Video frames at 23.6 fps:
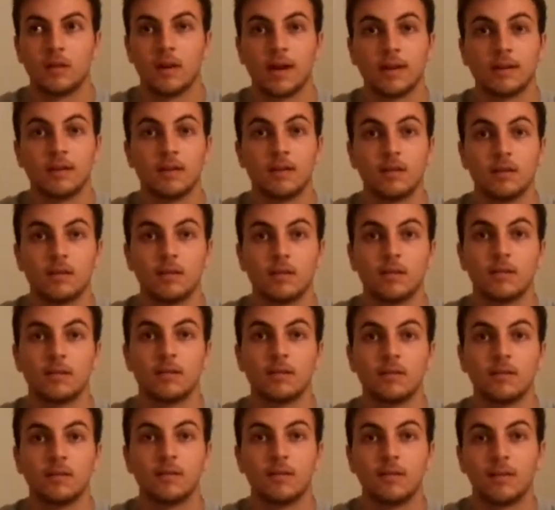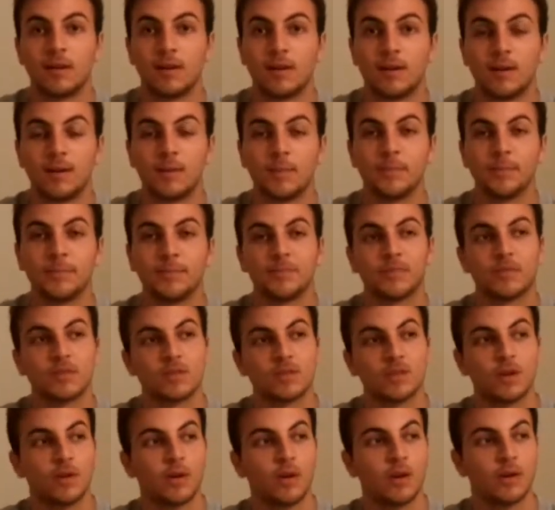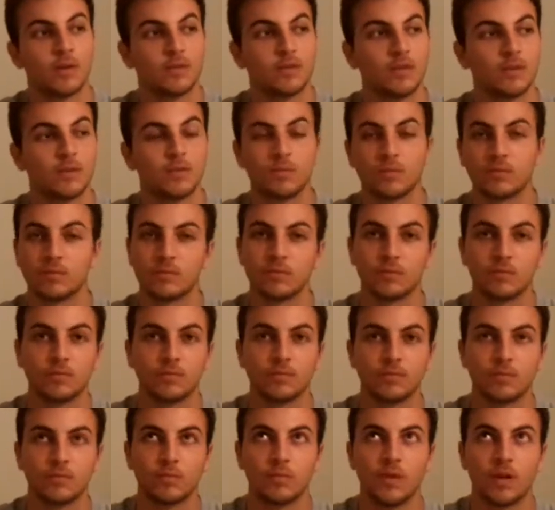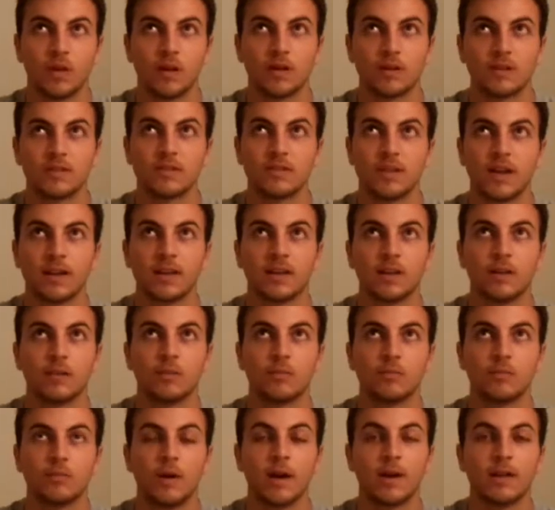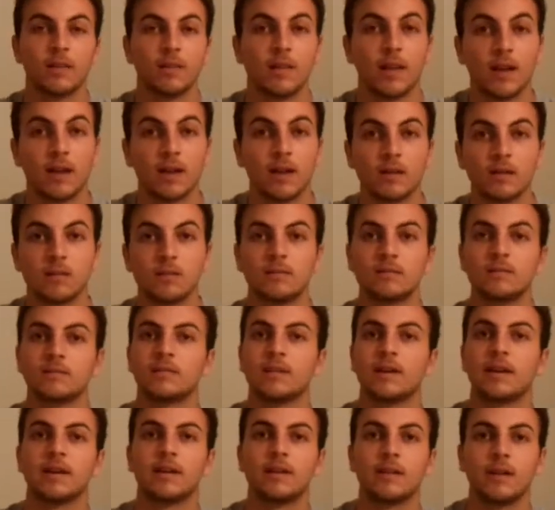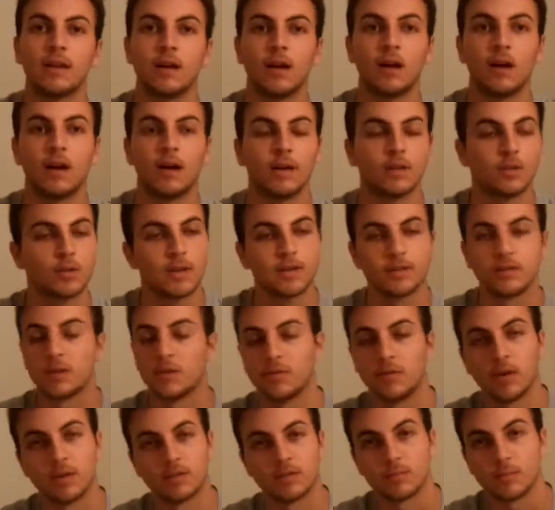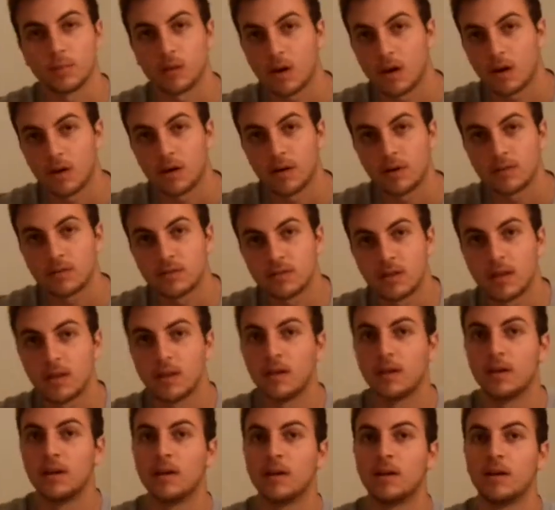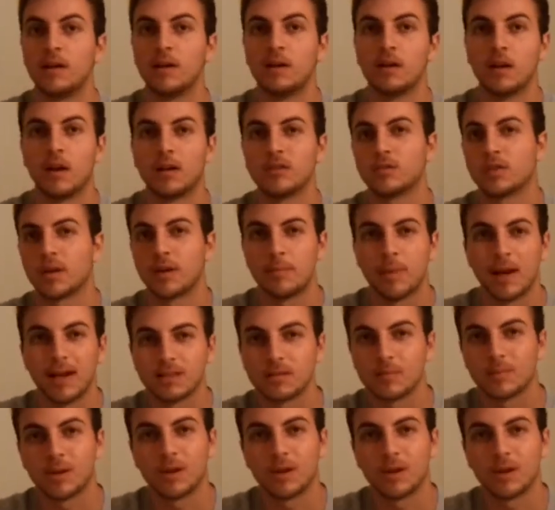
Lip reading: 90. So I was in the second right lane, and I tried to avoid some cars. I was trying to pass